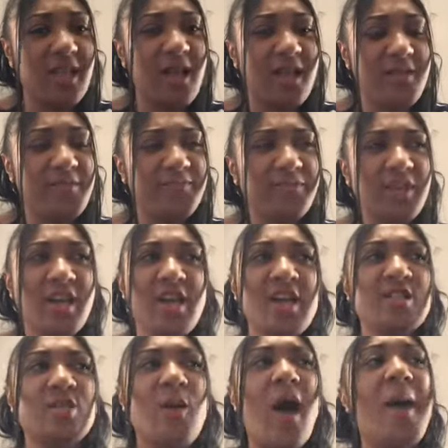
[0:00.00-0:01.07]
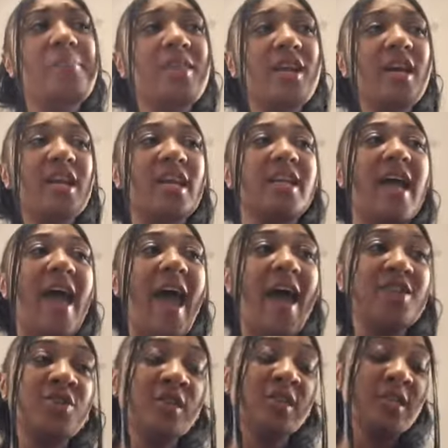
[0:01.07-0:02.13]
Like, so I'm looking at the
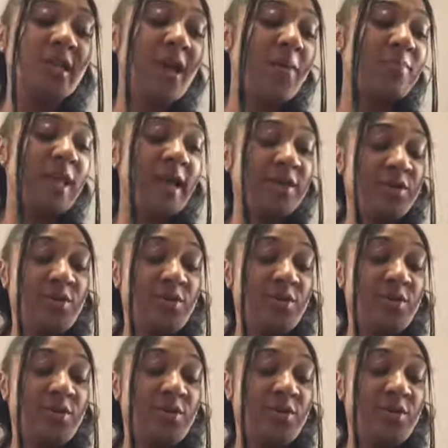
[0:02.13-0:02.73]
address and I'm like,